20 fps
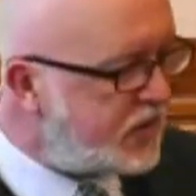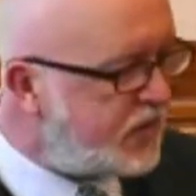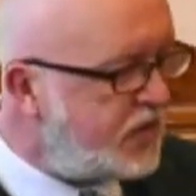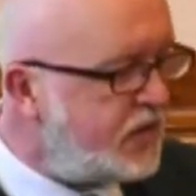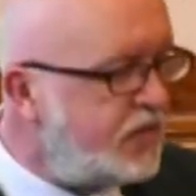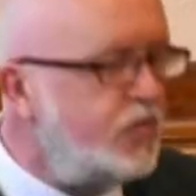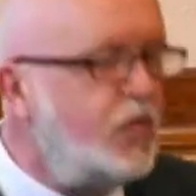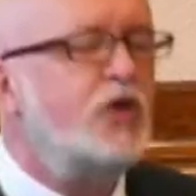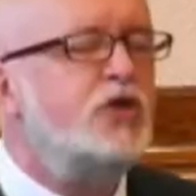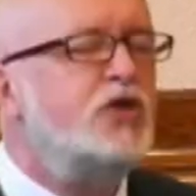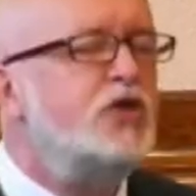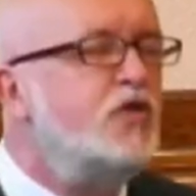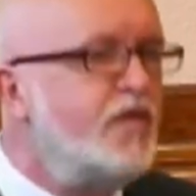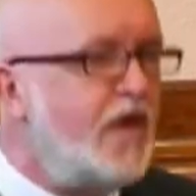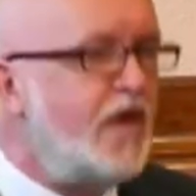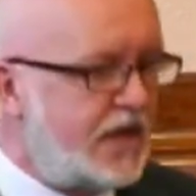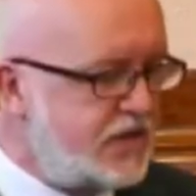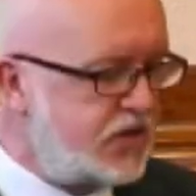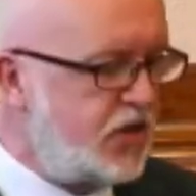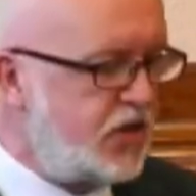what you've
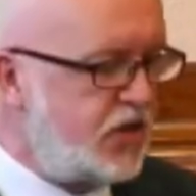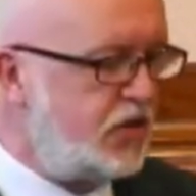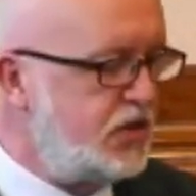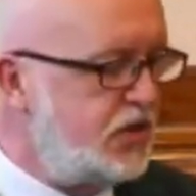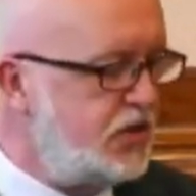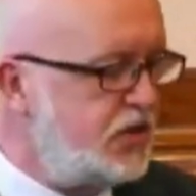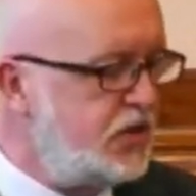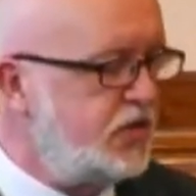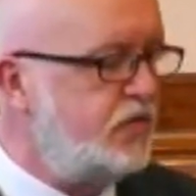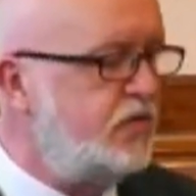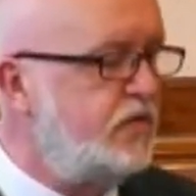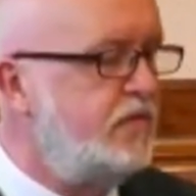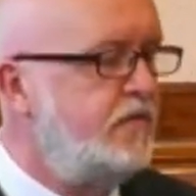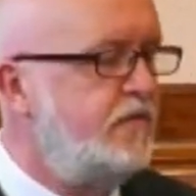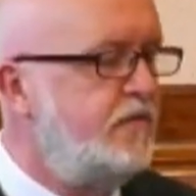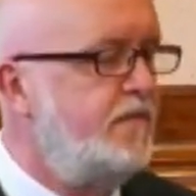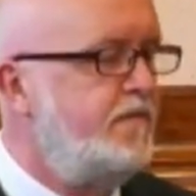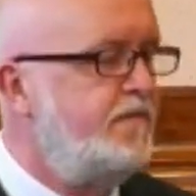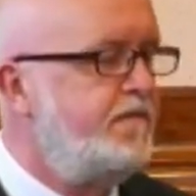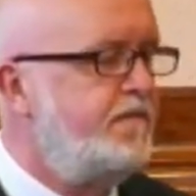asked God to do.
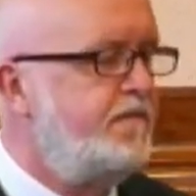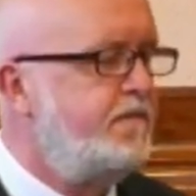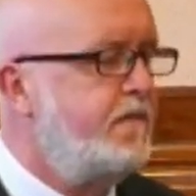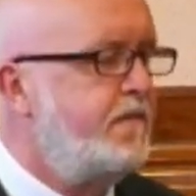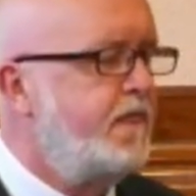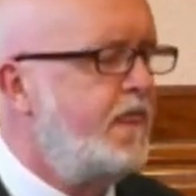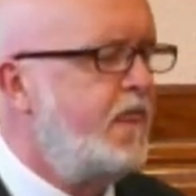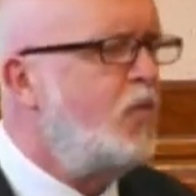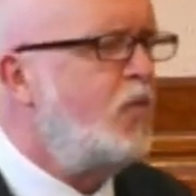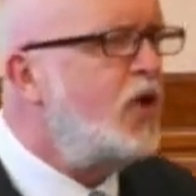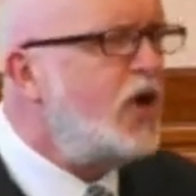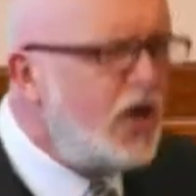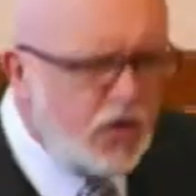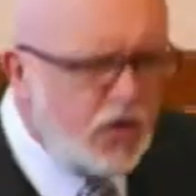What are you